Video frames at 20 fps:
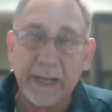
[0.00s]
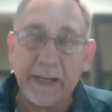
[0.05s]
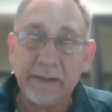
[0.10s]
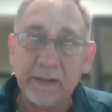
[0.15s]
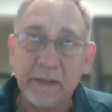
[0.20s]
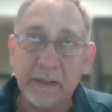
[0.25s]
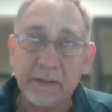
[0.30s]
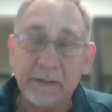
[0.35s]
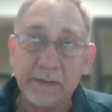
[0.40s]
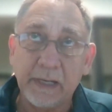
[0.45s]

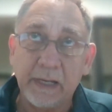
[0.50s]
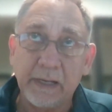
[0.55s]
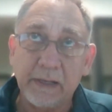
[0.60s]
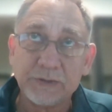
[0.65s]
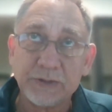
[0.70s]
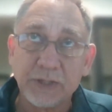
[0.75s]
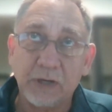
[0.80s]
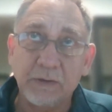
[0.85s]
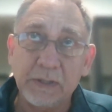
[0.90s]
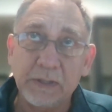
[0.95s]
And
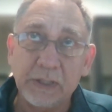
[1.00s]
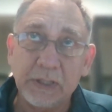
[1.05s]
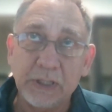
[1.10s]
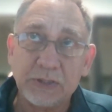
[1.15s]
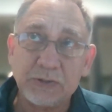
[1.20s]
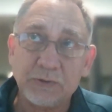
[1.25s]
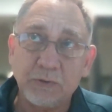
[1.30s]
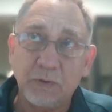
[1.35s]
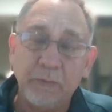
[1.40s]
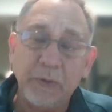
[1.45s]
so
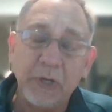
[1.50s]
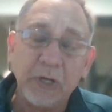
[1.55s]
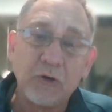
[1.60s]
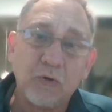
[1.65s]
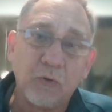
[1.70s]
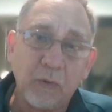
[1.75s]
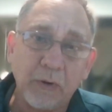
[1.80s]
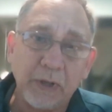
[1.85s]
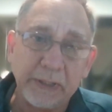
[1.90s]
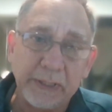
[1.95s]
we
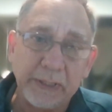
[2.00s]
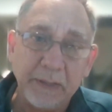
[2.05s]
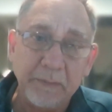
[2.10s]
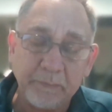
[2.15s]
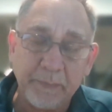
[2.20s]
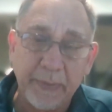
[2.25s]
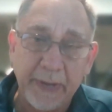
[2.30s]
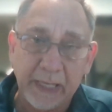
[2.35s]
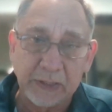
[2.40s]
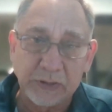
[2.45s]
call it
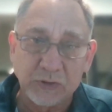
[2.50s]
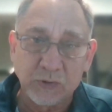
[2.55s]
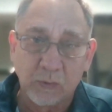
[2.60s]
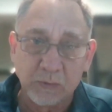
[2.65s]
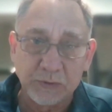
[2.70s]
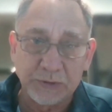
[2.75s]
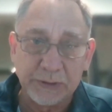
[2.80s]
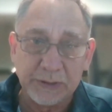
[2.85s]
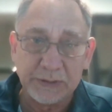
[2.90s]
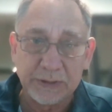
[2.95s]
impact
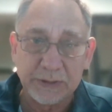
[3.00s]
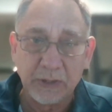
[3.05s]
sourcing.